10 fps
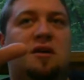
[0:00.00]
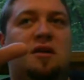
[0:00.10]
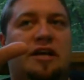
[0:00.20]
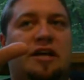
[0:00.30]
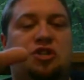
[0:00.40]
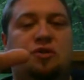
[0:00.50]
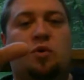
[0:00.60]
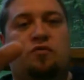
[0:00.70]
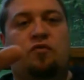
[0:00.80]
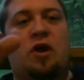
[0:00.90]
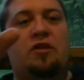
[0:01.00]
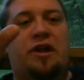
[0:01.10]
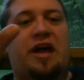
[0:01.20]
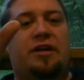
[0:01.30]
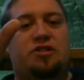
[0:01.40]
like she would have rather
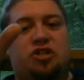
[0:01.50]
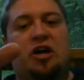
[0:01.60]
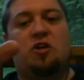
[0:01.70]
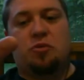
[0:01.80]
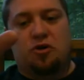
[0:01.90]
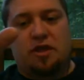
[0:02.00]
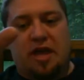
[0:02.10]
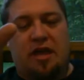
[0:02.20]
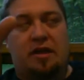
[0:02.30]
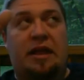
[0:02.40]
had childbirth again.